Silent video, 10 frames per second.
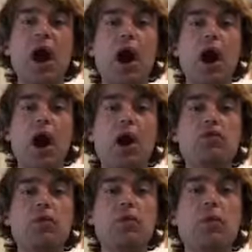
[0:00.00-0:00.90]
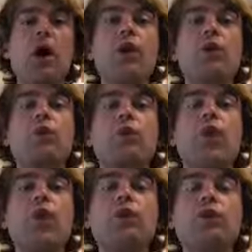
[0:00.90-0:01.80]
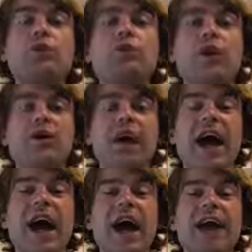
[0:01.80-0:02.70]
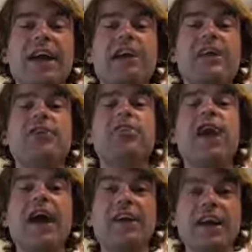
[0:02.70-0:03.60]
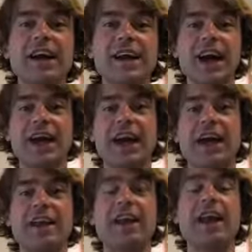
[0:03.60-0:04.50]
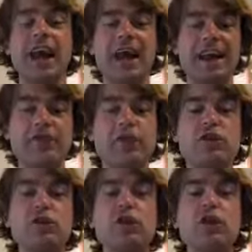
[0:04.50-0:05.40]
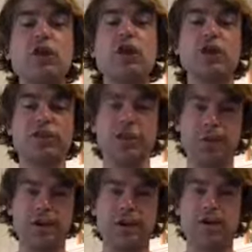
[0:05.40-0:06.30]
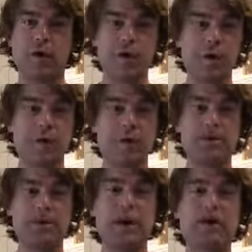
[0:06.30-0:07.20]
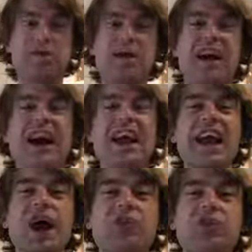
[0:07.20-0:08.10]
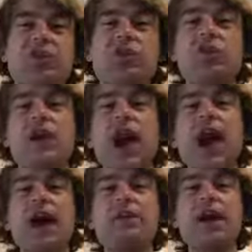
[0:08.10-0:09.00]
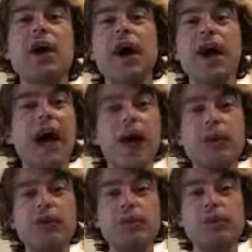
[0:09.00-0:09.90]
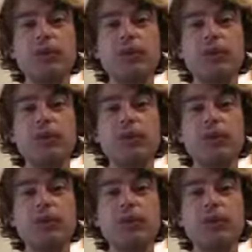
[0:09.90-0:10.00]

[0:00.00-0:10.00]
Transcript: of what role you would have had in the firing of that cannon if you stood where the footprints are. So it kind of helps describe how